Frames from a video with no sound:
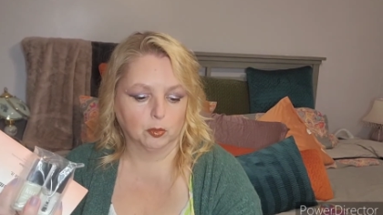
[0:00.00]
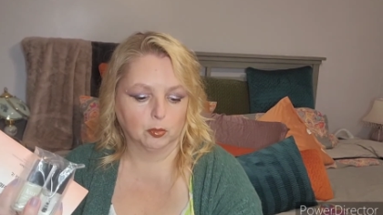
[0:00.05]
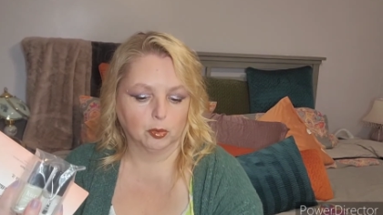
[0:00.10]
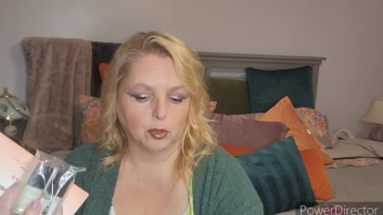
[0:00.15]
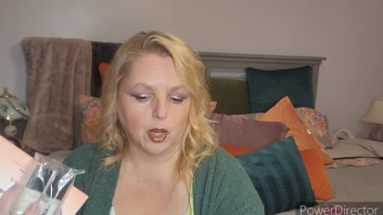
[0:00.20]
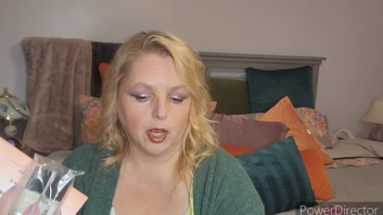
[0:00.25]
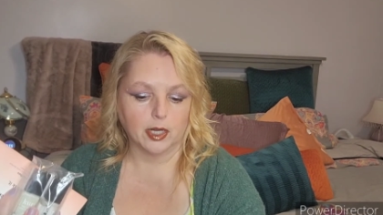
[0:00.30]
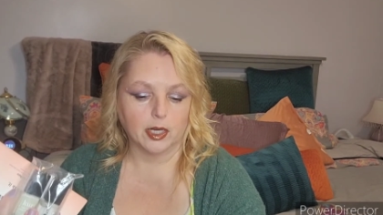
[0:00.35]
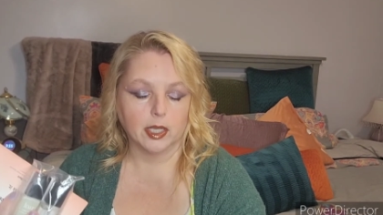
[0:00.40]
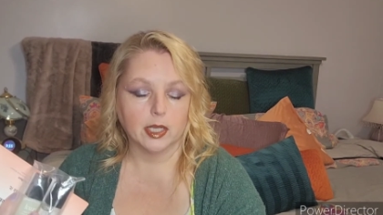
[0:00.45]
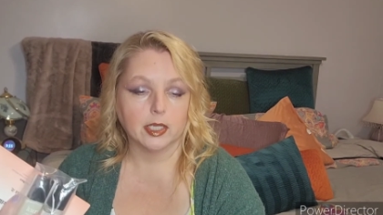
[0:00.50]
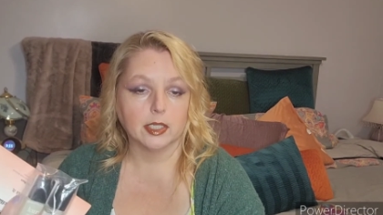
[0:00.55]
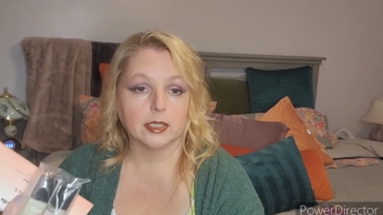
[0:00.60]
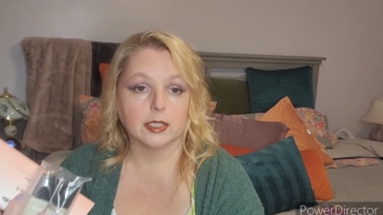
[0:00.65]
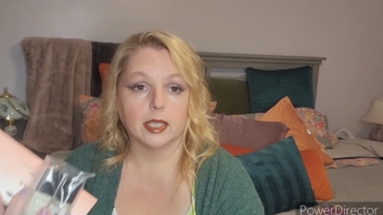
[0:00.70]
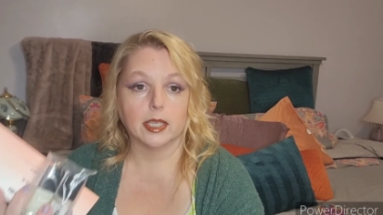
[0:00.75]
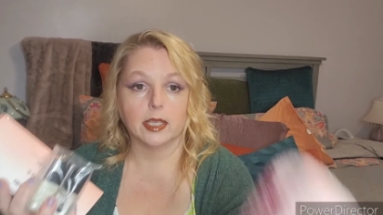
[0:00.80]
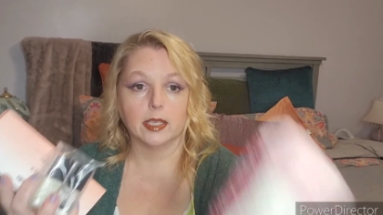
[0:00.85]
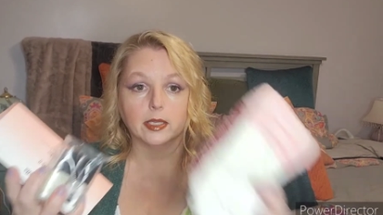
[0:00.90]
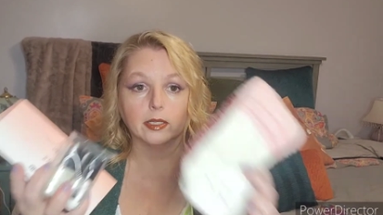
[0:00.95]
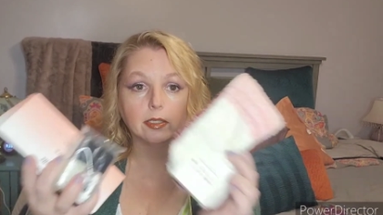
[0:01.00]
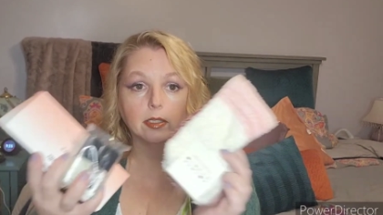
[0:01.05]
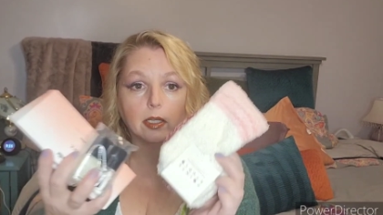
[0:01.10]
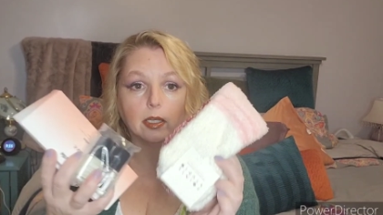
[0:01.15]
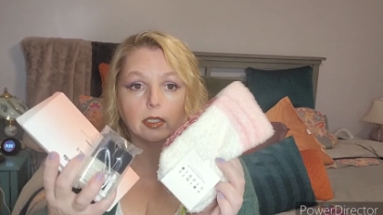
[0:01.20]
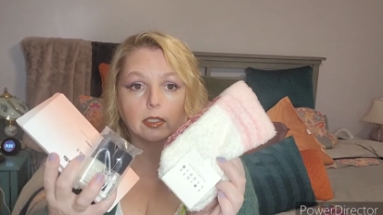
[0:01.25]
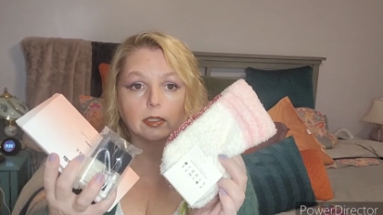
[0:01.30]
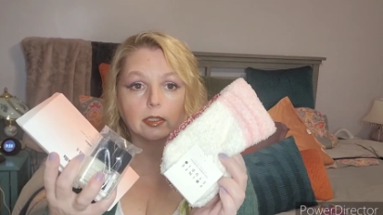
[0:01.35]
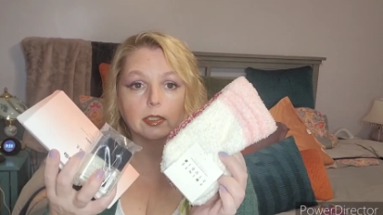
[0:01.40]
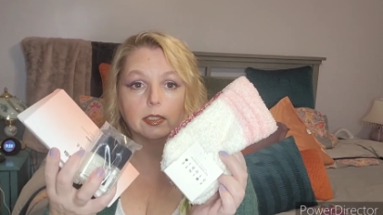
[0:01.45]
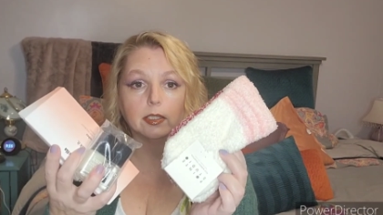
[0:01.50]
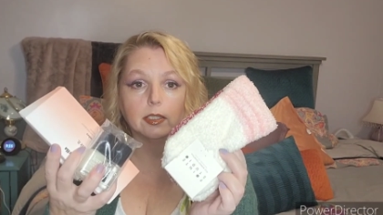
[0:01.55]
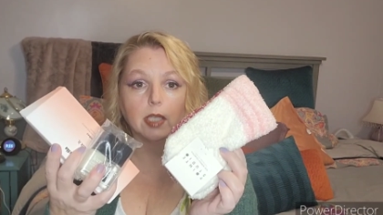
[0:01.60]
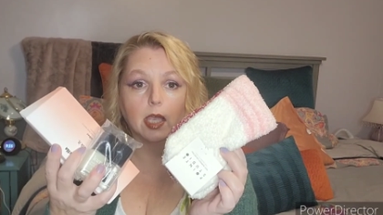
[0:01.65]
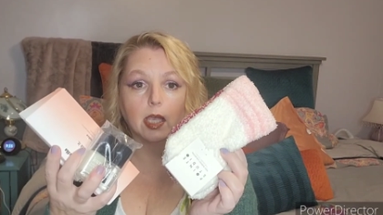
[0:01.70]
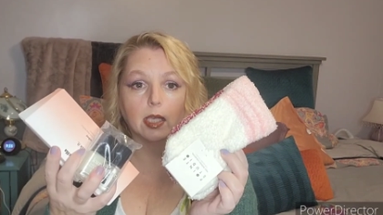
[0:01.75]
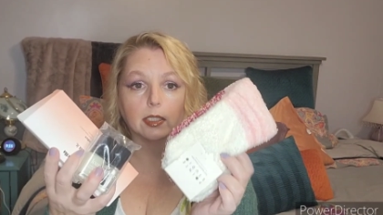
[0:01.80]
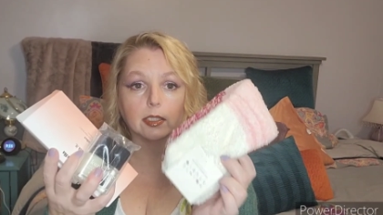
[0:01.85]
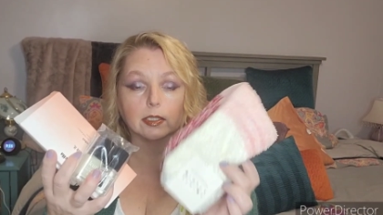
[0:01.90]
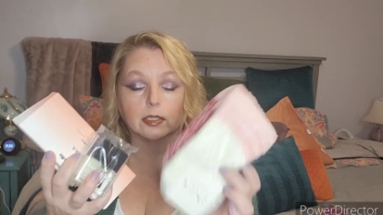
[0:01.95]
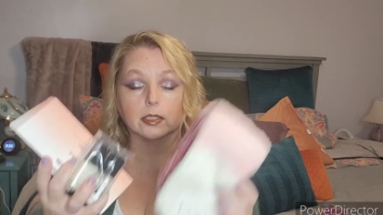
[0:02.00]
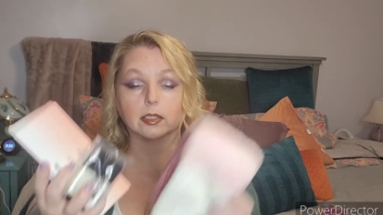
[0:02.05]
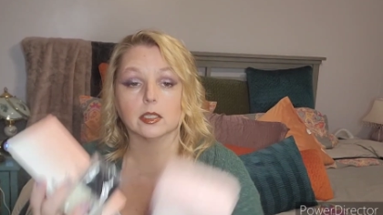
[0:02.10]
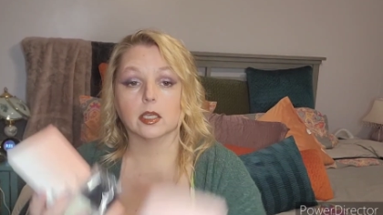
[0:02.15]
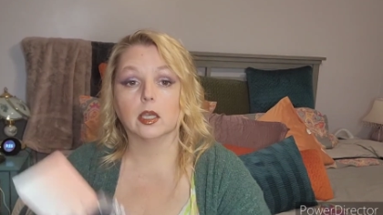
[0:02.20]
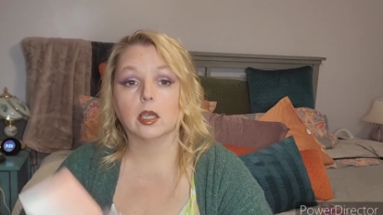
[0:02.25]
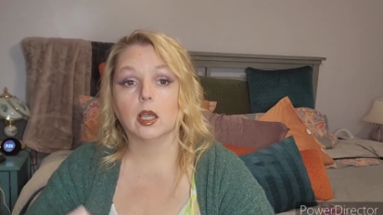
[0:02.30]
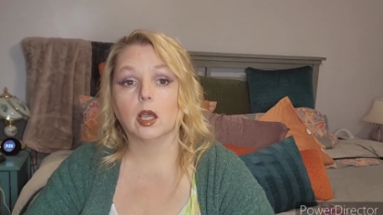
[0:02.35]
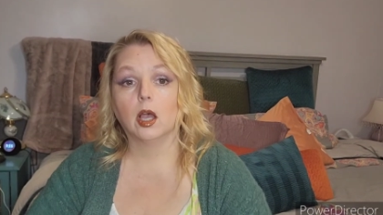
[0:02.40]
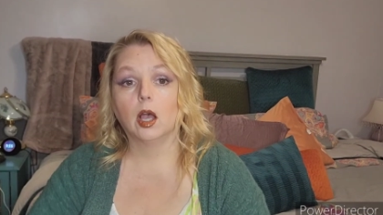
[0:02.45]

products and the socks.